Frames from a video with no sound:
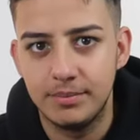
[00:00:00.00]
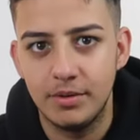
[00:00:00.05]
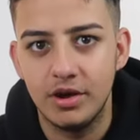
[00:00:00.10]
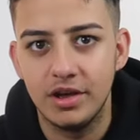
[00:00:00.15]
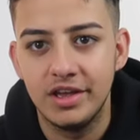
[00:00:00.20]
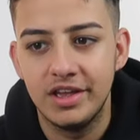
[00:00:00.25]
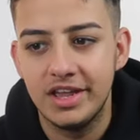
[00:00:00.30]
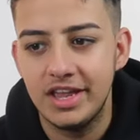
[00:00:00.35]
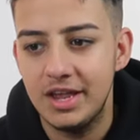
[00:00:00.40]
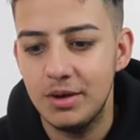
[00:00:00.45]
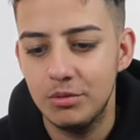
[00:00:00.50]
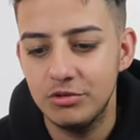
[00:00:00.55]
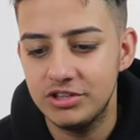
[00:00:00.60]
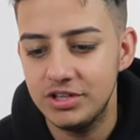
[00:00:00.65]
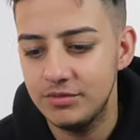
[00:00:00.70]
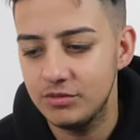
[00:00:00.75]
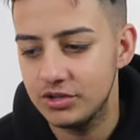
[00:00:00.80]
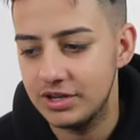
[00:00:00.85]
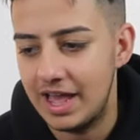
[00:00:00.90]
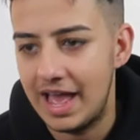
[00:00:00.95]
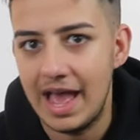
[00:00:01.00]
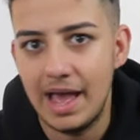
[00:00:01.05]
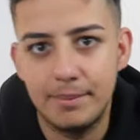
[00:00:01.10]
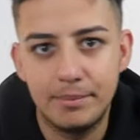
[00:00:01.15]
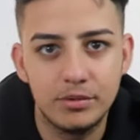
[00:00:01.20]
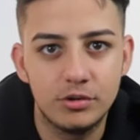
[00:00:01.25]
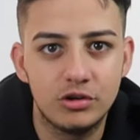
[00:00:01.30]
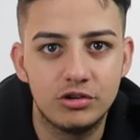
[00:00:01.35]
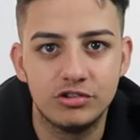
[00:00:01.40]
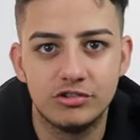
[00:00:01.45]
but it wasn't even going to
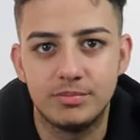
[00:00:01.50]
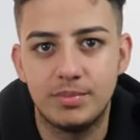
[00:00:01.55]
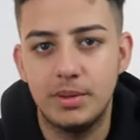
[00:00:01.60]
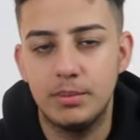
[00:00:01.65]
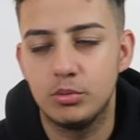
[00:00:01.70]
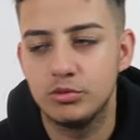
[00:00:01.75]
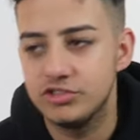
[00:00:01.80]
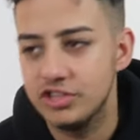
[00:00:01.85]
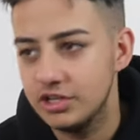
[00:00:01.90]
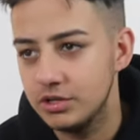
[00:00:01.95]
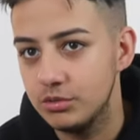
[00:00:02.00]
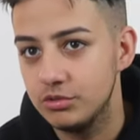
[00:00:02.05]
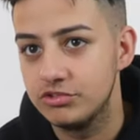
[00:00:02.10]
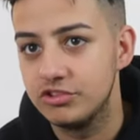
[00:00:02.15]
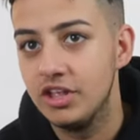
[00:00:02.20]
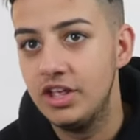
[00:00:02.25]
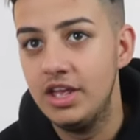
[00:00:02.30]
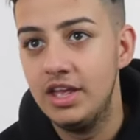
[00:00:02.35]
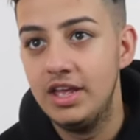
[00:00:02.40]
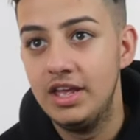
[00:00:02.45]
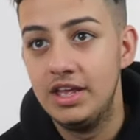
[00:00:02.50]
happen, because people were saying it was